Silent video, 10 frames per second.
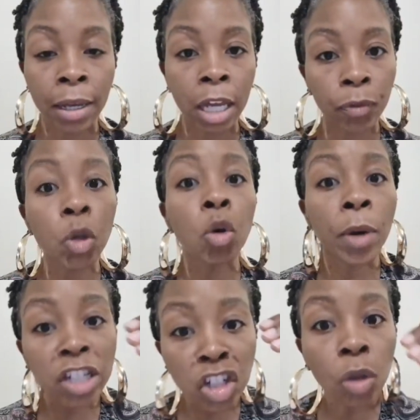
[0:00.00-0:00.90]
If you
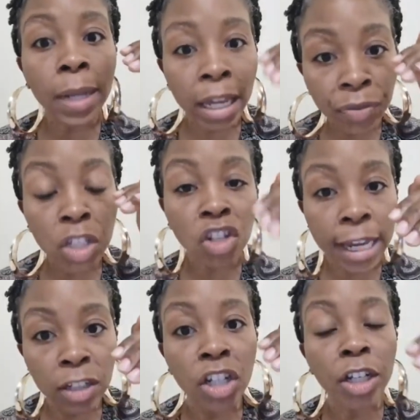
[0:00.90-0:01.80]
want your life to
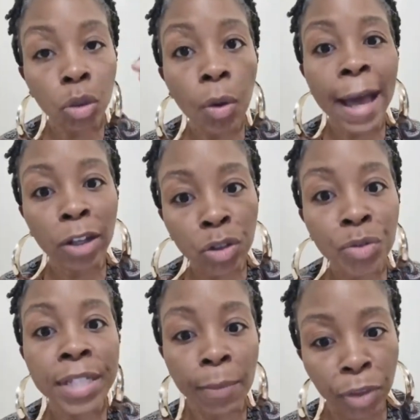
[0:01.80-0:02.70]
change, honey, you got to do
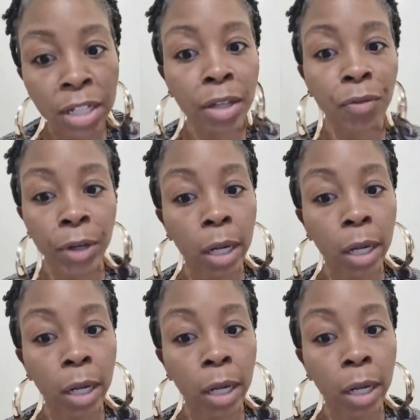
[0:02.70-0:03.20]
something different.